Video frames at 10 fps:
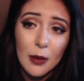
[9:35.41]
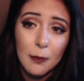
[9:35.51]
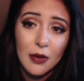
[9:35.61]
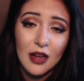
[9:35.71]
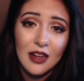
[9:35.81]

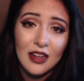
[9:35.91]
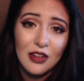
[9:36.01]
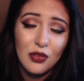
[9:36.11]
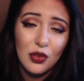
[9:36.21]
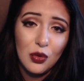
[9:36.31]
But if
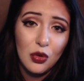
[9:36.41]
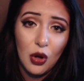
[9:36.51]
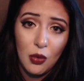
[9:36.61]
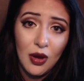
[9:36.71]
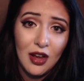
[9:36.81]
you
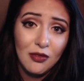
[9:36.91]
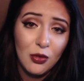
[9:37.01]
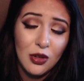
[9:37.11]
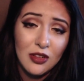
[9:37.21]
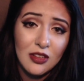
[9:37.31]
don't have
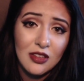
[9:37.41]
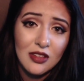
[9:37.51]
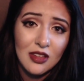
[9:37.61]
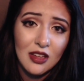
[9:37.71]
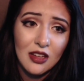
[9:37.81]
oily
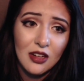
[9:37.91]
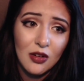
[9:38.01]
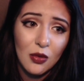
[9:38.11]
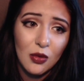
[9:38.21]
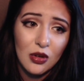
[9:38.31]
skin
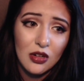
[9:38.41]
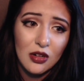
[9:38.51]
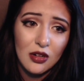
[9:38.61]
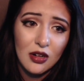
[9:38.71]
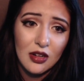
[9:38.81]

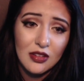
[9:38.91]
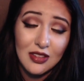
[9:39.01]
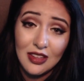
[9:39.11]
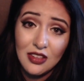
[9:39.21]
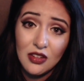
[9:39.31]
or
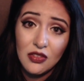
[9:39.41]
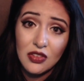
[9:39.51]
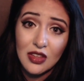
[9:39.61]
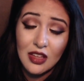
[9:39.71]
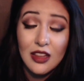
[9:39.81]
sensitive
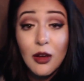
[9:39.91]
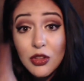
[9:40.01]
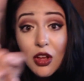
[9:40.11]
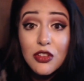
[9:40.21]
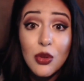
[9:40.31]
skin, that was
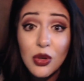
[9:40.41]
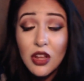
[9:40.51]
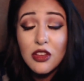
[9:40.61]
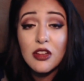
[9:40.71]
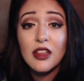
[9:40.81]
also
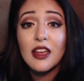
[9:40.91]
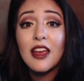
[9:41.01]
another thing.